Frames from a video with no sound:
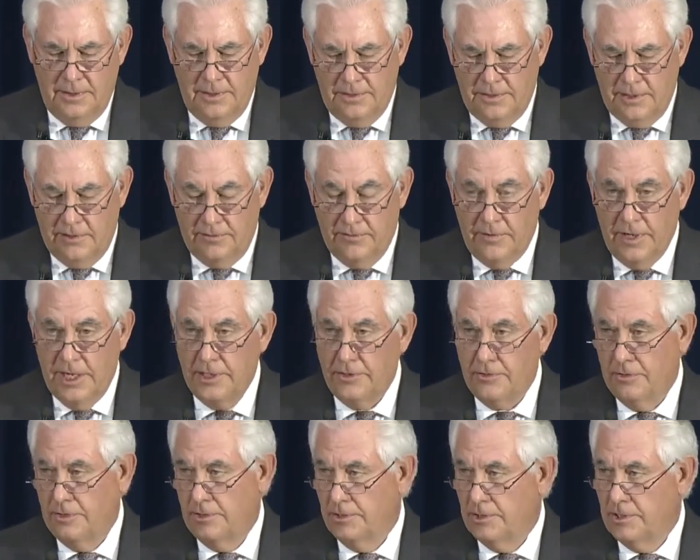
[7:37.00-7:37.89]
They're
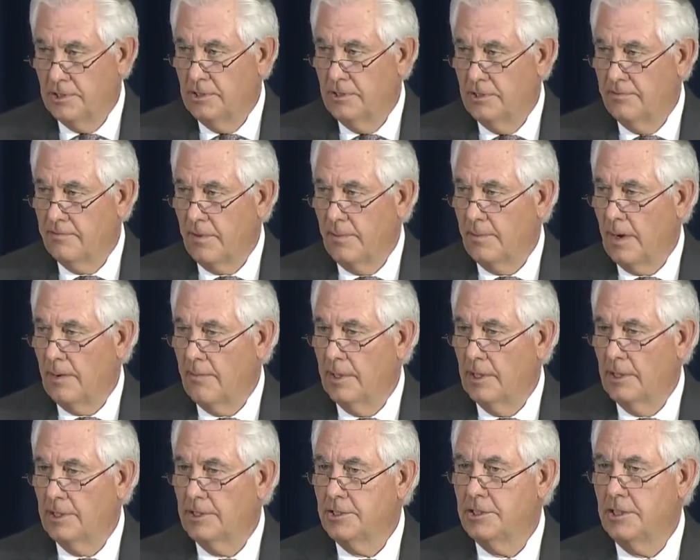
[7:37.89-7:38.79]
veterans from our
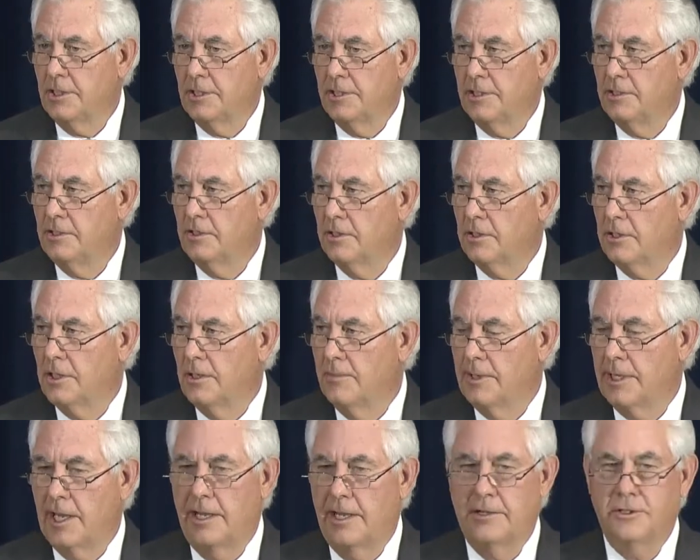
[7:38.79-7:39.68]
military who are
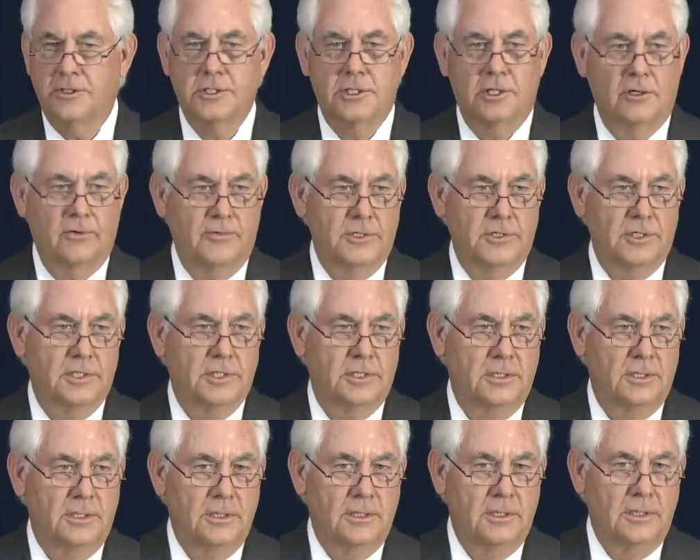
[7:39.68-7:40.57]
coming out of service,
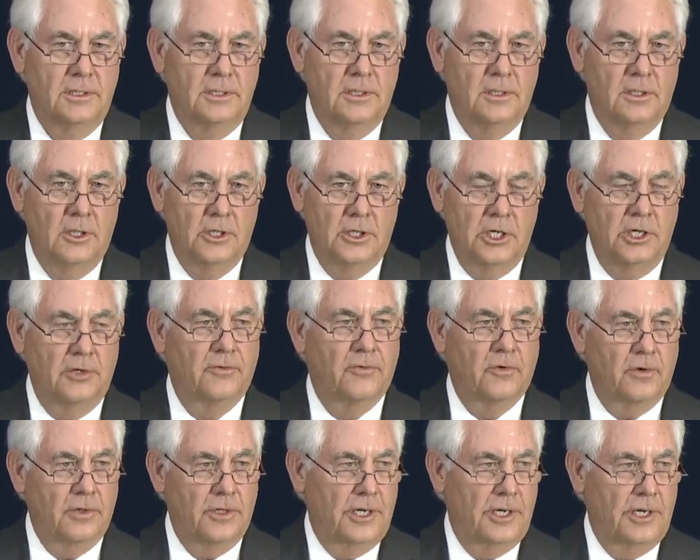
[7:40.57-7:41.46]
looking
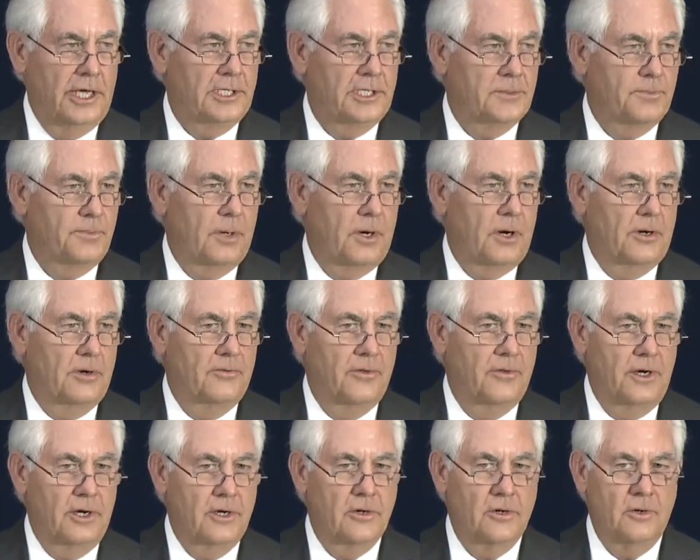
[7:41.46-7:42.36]
for the next part of
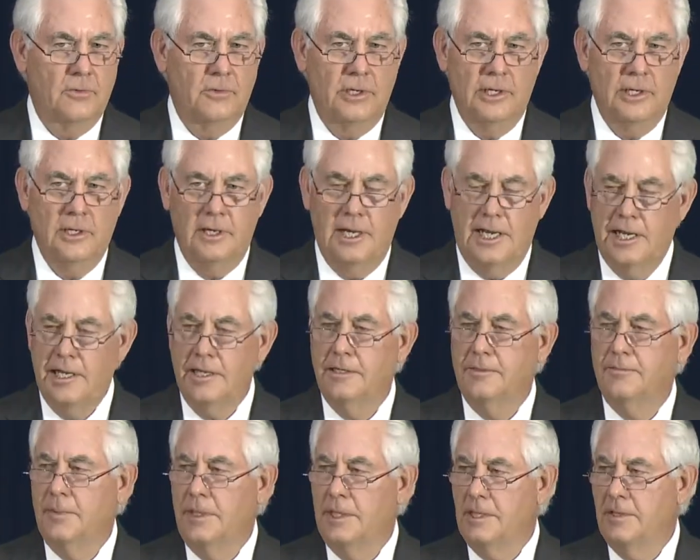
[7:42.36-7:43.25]
their career,
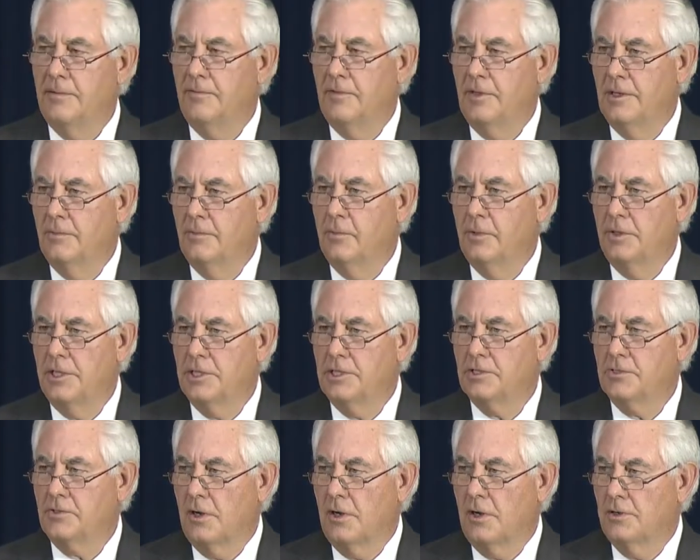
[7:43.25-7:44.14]
and many of them with a
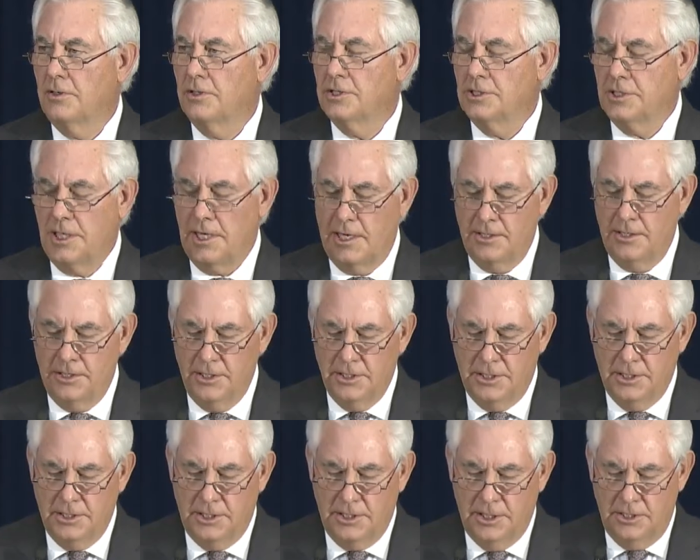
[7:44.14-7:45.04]
strong desire to
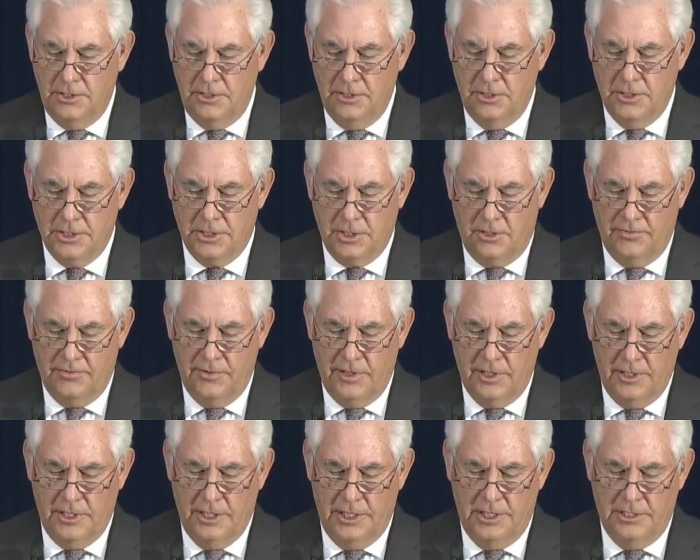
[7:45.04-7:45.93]
continue to serve
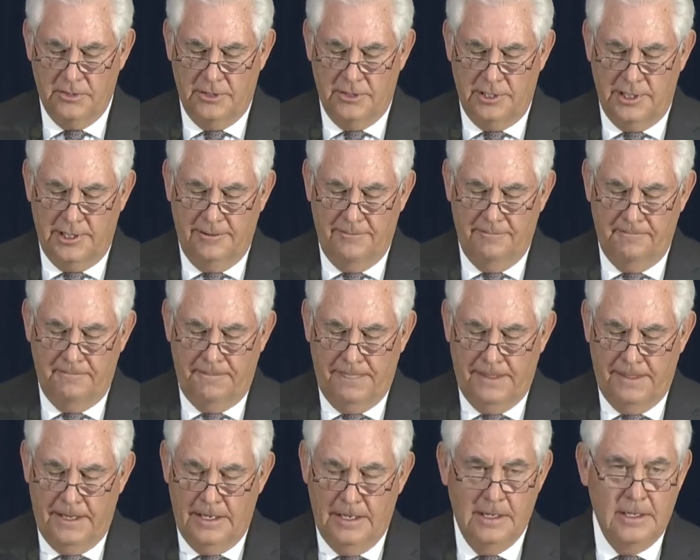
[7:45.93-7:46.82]
their country.
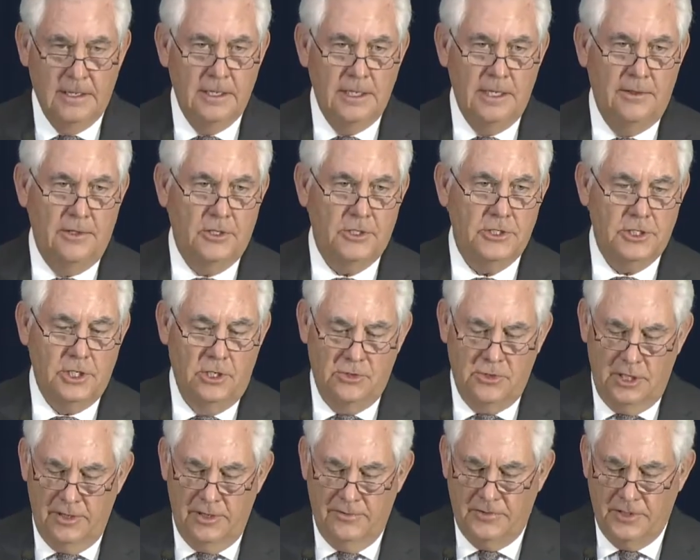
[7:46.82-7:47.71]
And they're so
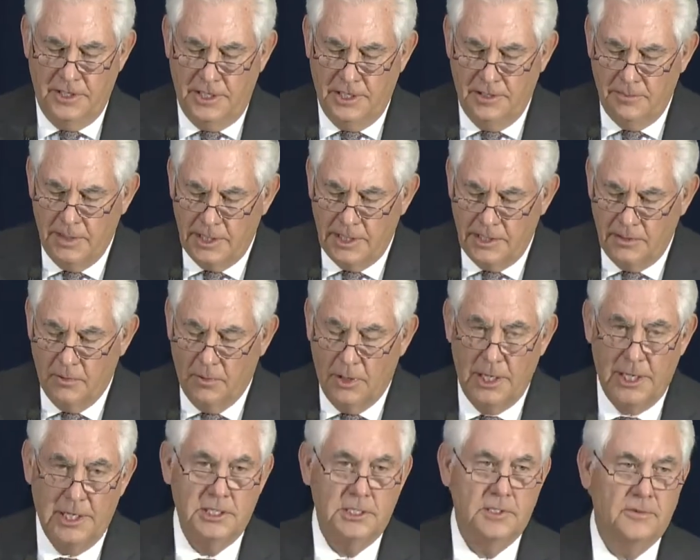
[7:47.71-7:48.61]
gifted in many
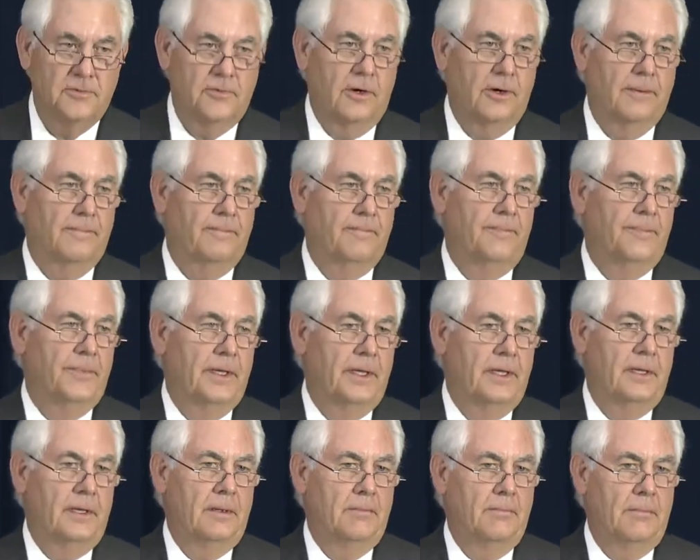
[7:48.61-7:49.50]
ways from
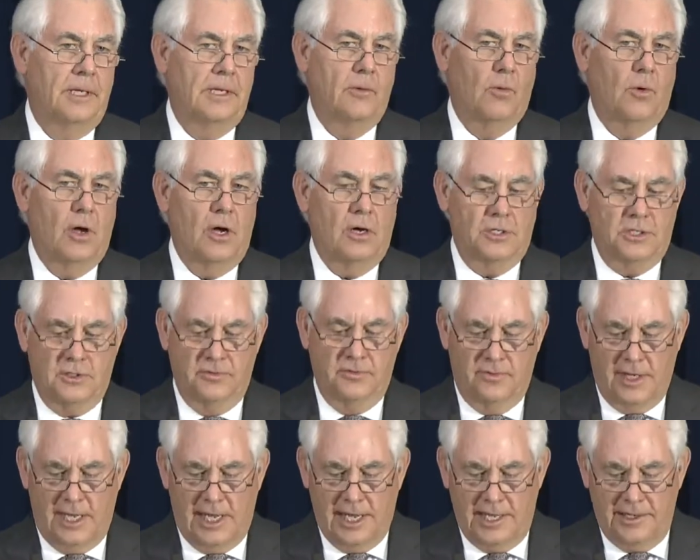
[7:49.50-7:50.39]
many walks
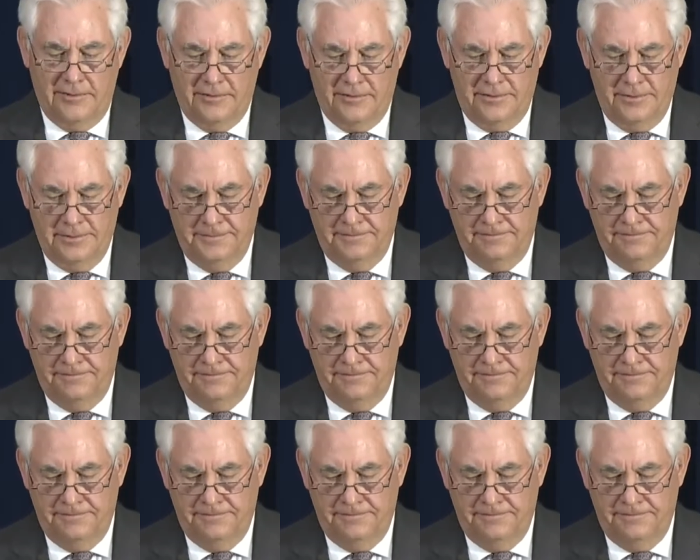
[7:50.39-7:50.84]
of life.